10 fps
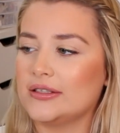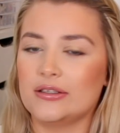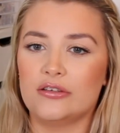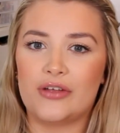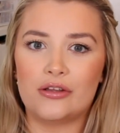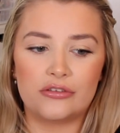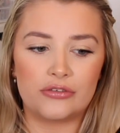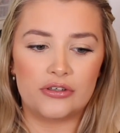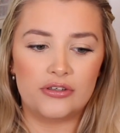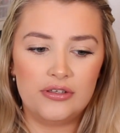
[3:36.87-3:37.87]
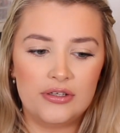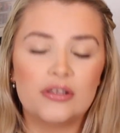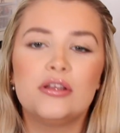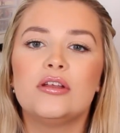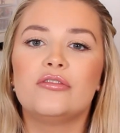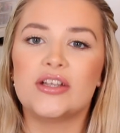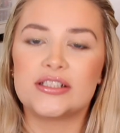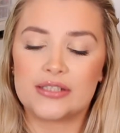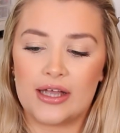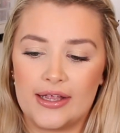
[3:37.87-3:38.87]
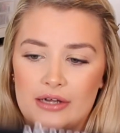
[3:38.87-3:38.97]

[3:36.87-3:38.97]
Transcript: the little Velcro for you to tie